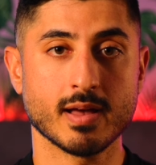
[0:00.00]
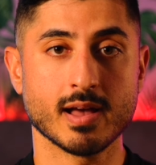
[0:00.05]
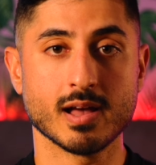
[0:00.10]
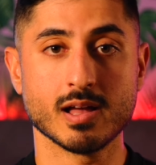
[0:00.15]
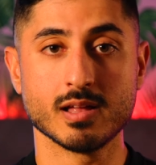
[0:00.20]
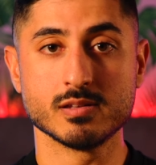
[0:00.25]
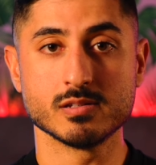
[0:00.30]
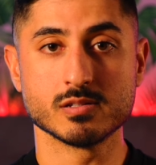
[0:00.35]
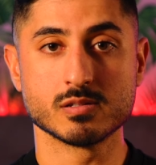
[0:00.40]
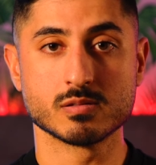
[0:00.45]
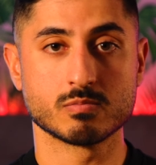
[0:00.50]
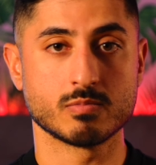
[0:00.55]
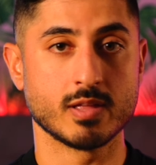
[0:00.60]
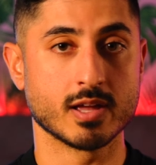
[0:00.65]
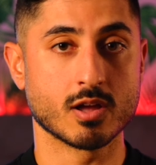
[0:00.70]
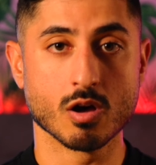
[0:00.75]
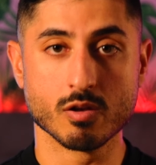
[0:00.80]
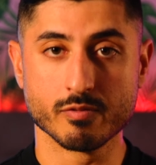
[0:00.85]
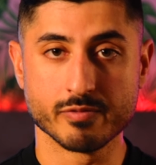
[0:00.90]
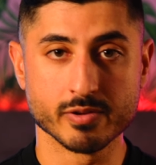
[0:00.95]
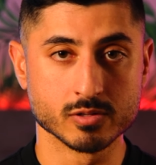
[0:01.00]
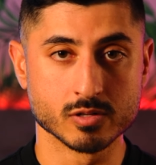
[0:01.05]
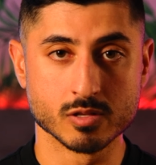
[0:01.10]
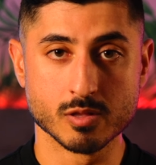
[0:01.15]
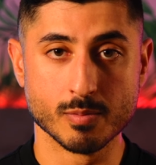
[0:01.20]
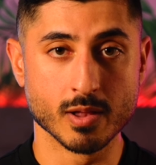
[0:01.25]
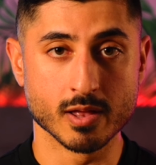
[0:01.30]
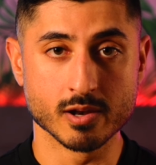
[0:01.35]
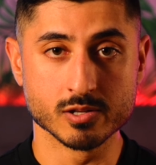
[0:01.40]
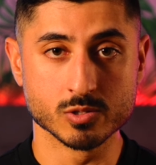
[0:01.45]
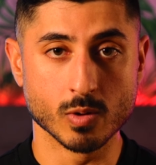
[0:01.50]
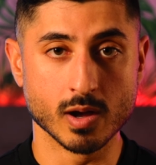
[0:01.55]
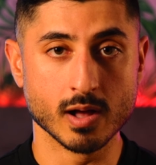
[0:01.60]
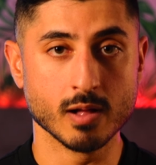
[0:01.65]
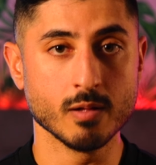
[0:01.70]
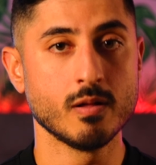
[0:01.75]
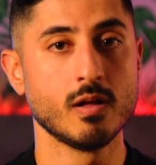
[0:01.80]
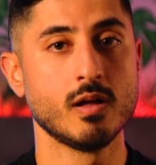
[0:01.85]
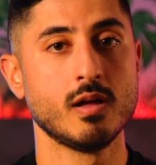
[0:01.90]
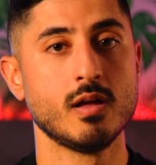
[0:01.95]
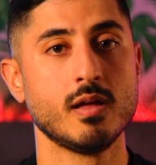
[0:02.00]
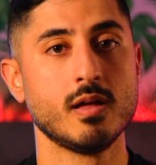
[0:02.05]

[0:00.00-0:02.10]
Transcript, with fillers: and they can't filter the blood as well,